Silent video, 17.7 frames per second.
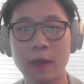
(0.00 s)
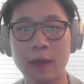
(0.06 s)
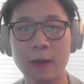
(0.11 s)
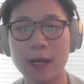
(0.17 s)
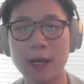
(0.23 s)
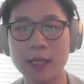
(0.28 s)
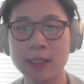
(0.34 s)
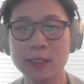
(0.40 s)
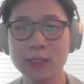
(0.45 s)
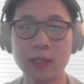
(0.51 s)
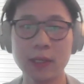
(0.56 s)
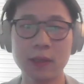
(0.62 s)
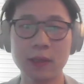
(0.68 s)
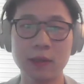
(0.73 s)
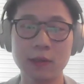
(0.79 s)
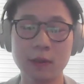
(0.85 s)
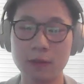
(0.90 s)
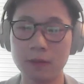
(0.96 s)
Otherwise,
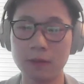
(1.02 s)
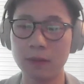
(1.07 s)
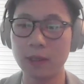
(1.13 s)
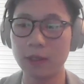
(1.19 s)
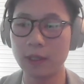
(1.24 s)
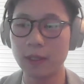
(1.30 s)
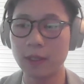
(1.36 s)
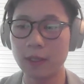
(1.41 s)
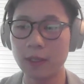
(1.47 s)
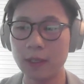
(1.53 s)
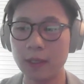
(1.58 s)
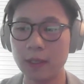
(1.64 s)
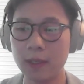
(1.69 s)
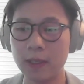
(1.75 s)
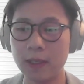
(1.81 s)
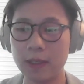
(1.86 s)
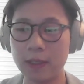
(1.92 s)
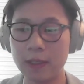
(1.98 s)

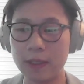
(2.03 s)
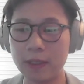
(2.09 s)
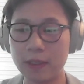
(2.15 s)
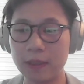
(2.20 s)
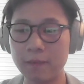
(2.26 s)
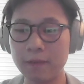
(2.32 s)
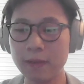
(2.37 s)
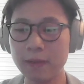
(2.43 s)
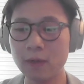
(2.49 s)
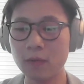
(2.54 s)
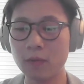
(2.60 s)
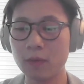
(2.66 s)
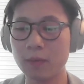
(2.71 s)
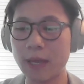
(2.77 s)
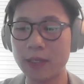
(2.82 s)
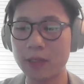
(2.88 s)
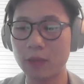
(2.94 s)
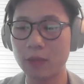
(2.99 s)
even though
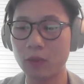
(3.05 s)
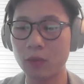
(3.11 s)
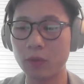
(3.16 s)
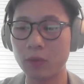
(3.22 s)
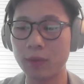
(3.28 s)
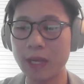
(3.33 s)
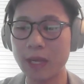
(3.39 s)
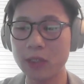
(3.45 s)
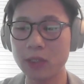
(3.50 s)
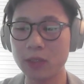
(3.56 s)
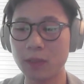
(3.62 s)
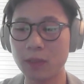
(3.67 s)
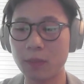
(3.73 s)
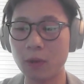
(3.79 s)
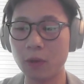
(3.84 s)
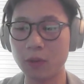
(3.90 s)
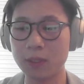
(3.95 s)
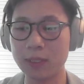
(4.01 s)
we
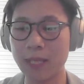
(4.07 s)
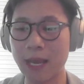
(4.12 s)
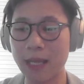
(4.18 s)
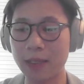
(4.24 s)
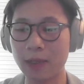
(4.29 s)
mentioned the moat